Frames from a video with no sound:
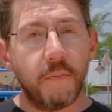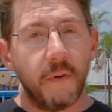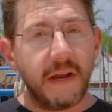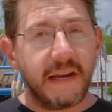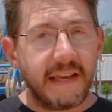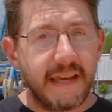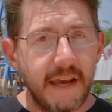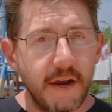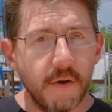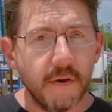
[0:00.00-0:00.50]
But
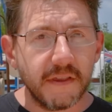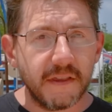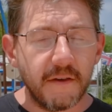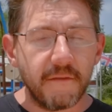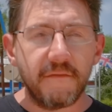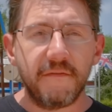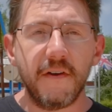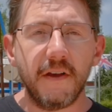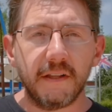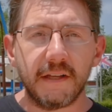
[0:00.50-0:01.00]
here at the
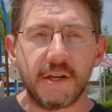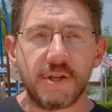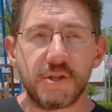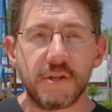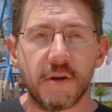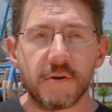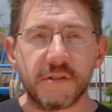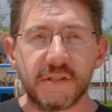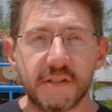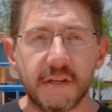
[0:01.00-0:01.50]
Village,
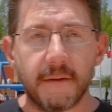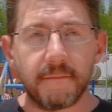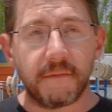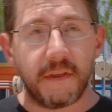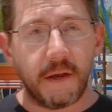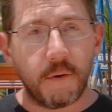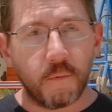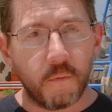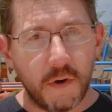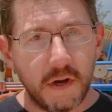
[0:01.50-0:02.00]
there's
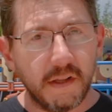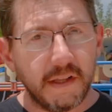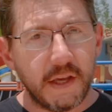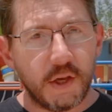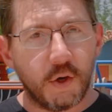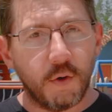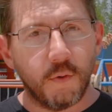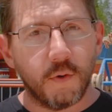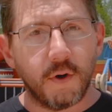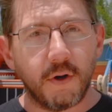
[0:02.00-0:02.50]
something really
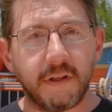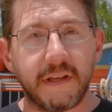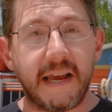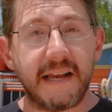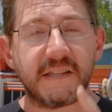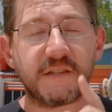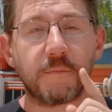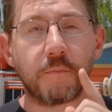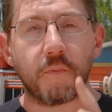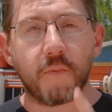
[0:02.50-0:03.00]
cool.
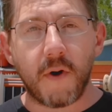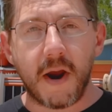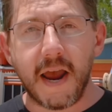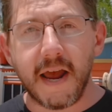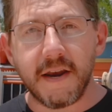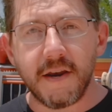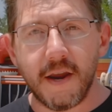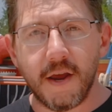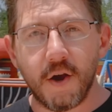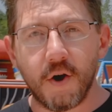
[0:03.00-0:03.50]
It's
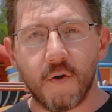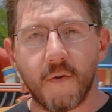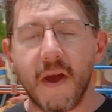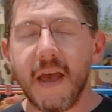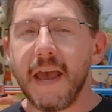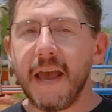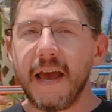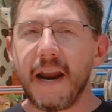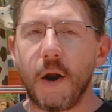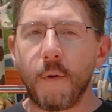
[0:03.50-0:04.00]
brand new,
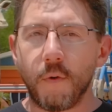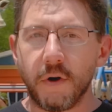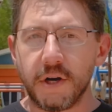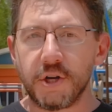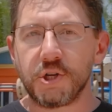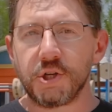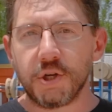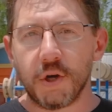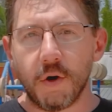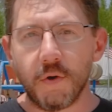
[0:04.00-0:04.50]
and I want
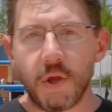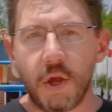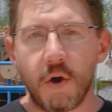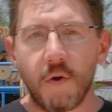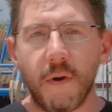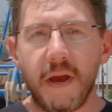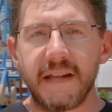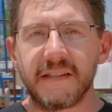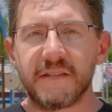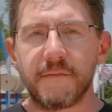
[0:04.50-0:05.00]
to show
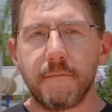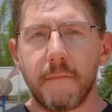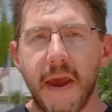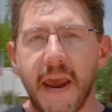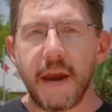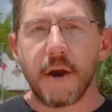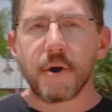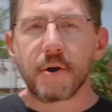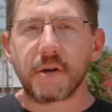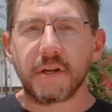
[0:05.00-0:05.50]
you. It's
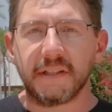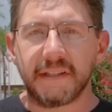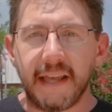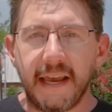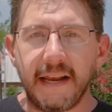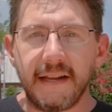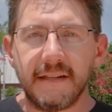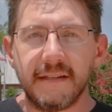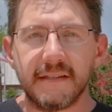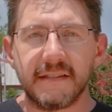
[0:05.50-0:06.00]
Mayor
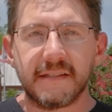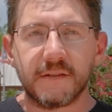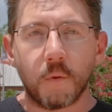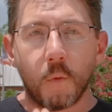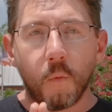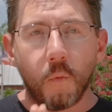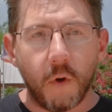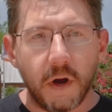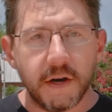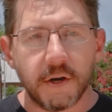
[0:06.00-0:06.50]
Clayton's
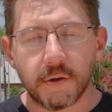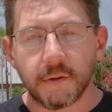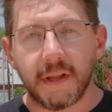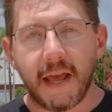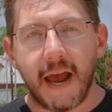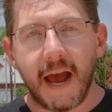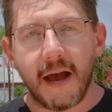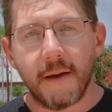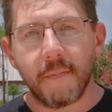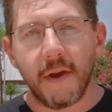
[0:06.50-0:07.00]
Wonder
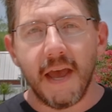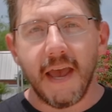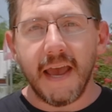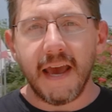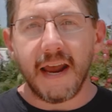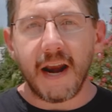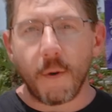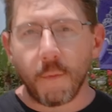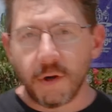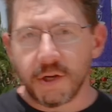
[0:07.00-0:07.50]
Lab,
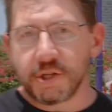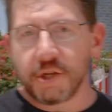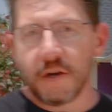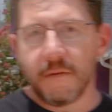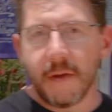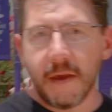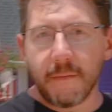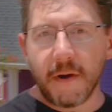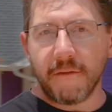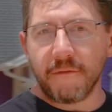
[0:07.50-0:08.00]
and I want you to
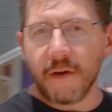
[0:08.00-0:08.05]
meet my